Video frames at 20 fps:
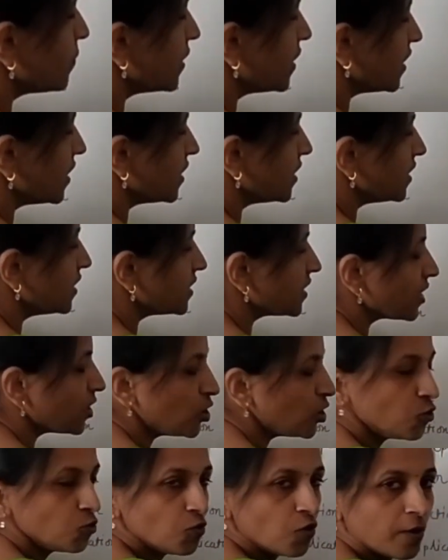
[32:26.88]
B, these
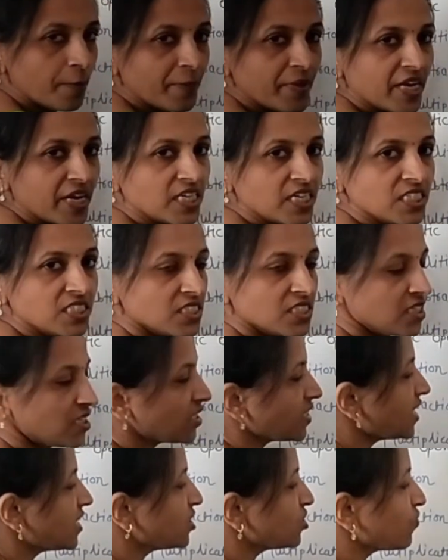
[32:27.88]
are two operands
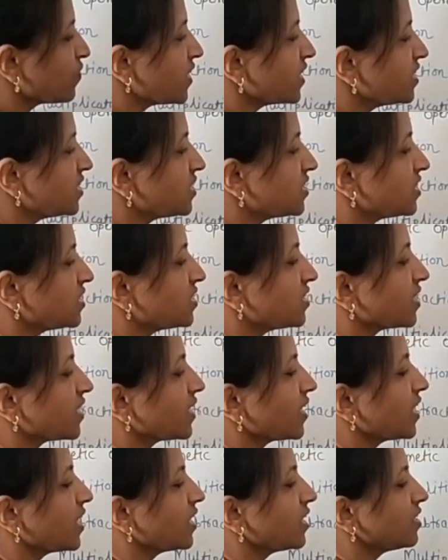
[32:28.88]
here. That's why this is
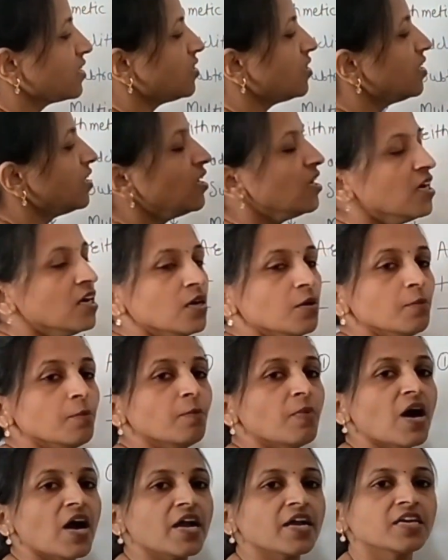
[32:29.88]
again a
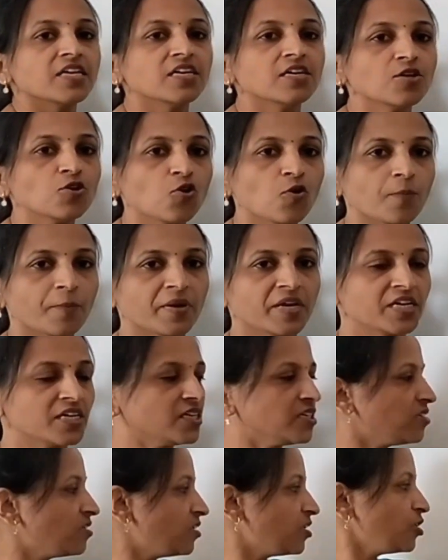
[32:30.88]
binary
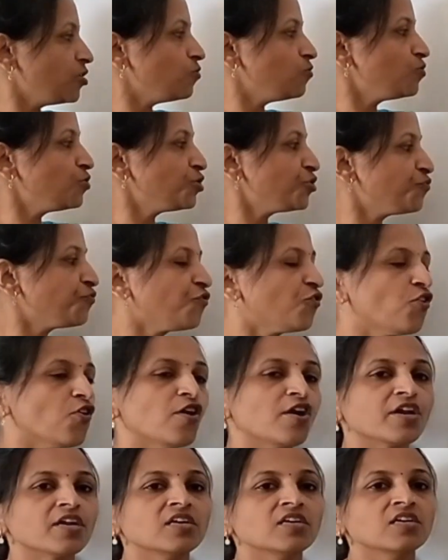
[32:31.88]
operator used
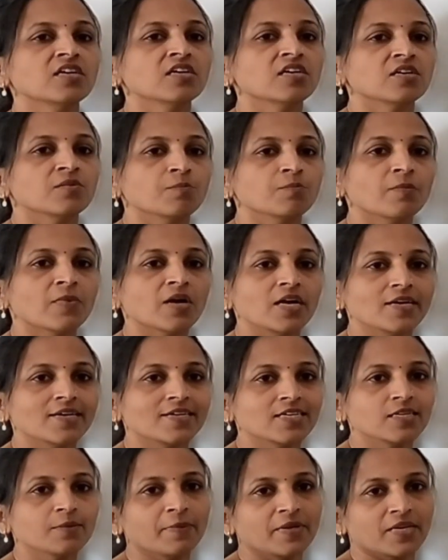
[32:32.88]
for
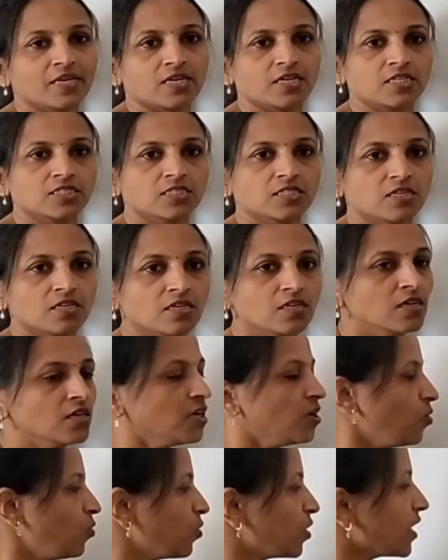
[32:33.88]
multiplication.
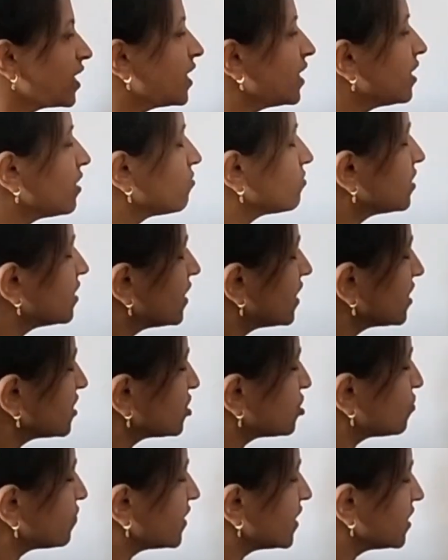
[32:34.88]
Okay, now the
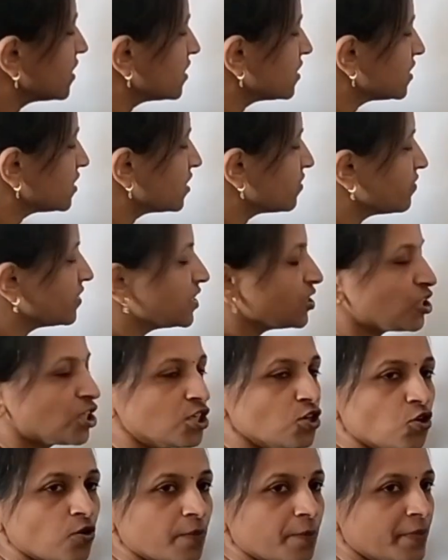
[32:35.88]
next one is
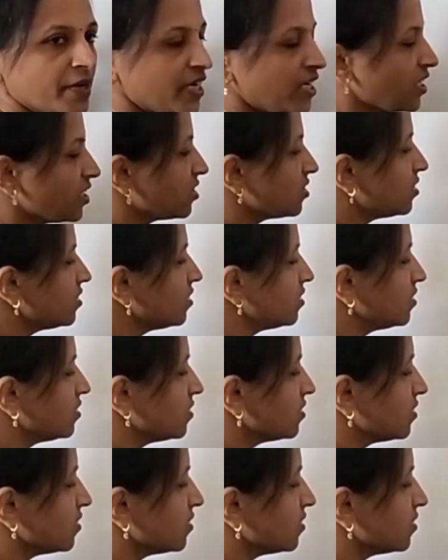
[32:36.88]
division operator.